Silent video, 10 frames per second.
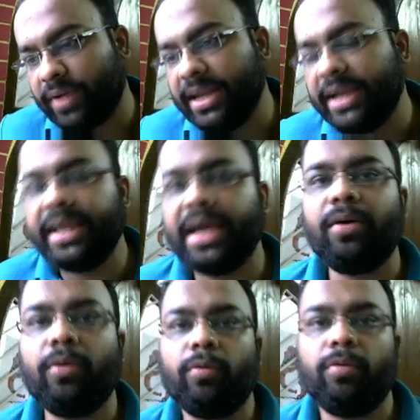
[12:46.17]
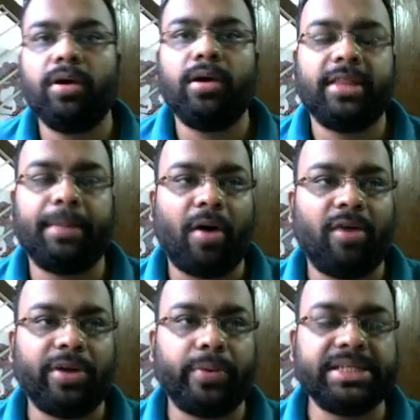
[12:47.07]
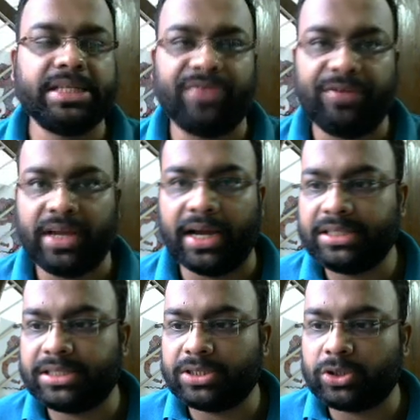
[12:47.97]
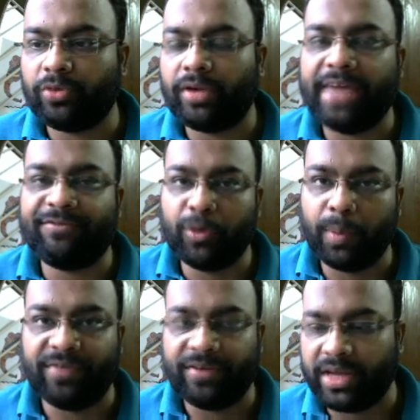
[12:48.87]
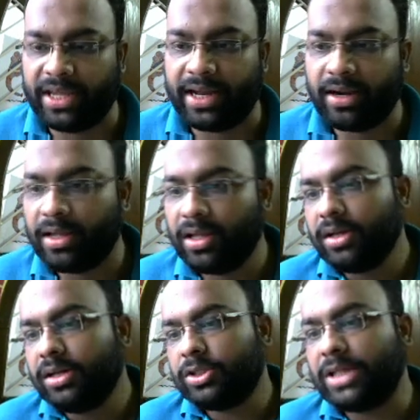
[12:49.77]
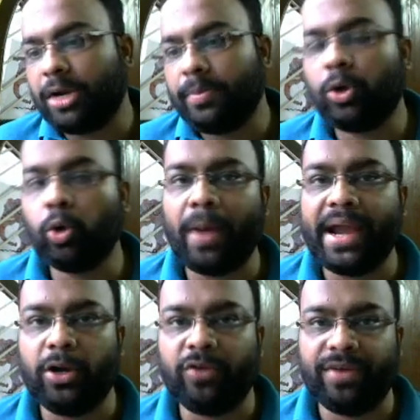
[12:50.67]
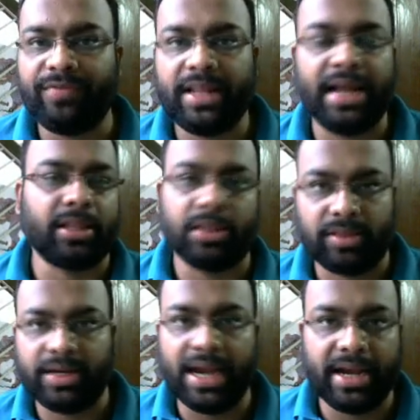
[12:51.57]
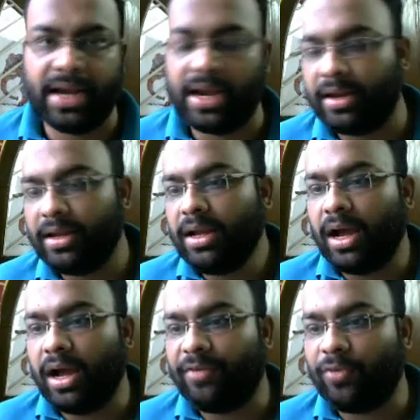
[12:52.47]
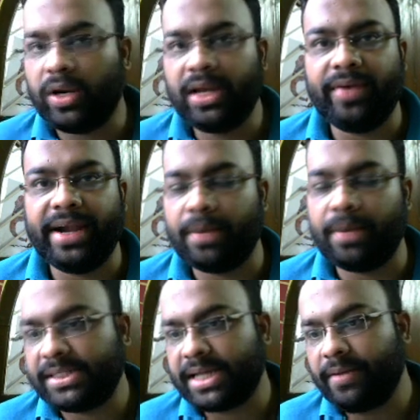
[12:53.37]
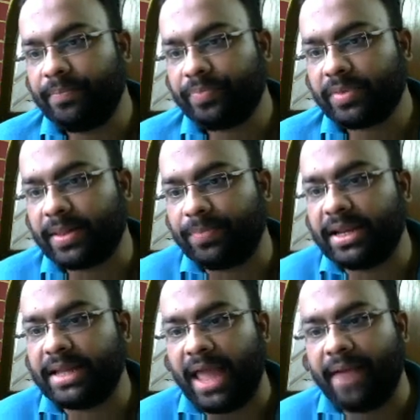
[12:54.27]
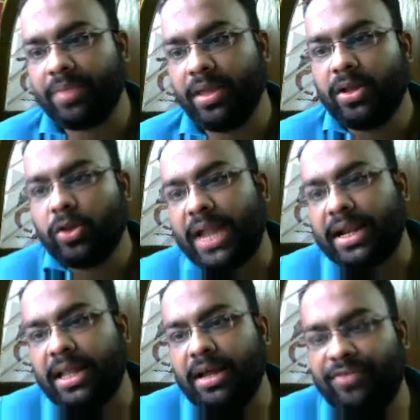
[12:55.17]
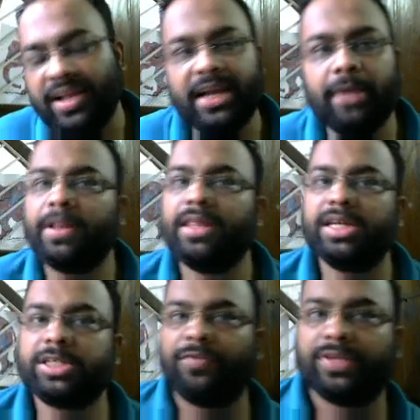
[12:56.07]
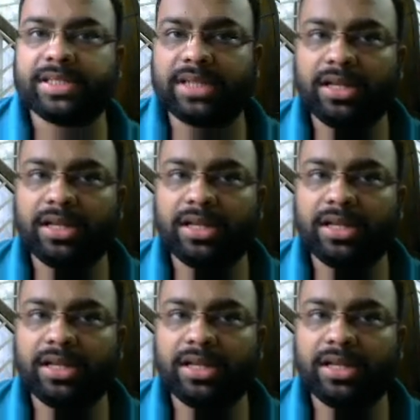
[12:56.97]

In India, the power frequency is 50 hertz, so f would be 50 here. So that would be 2 pi into 50, like 314 radian per second, something like that. So that's the phasor representation of a signal.